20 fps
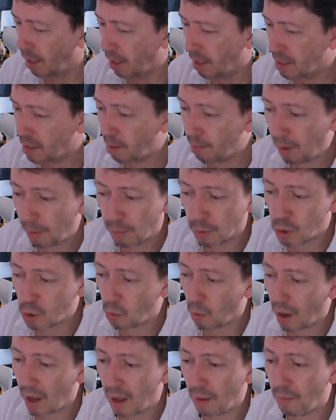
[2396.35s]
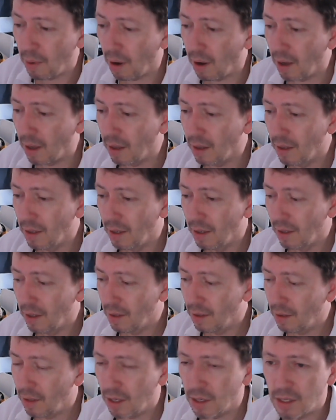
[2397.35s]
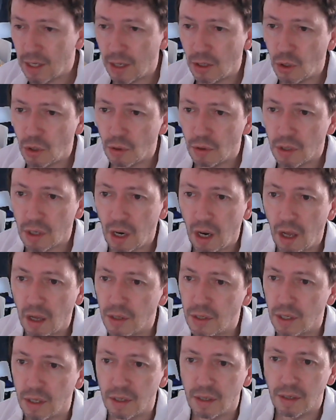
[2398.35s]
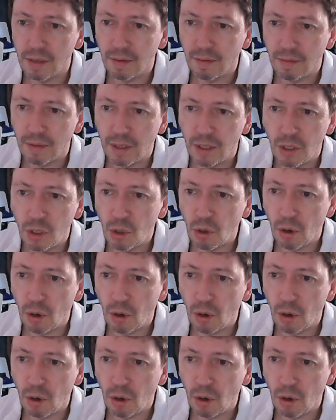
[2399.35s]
Some people swear by the Essentials classes and enjoy